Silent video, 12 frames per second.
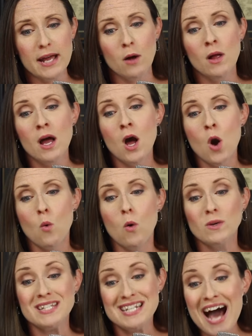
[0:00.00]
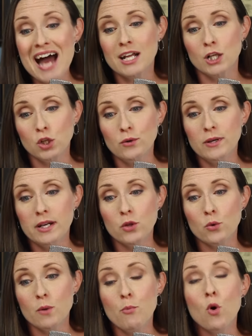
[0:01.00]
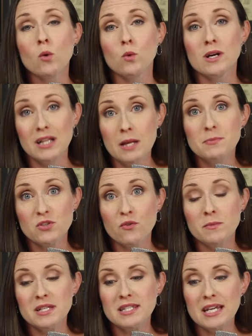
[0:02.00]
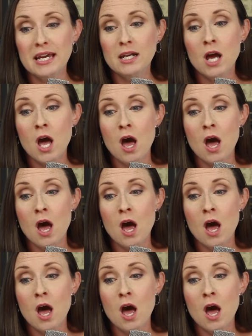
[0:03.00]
Now, what was not included in the report were clips from the scene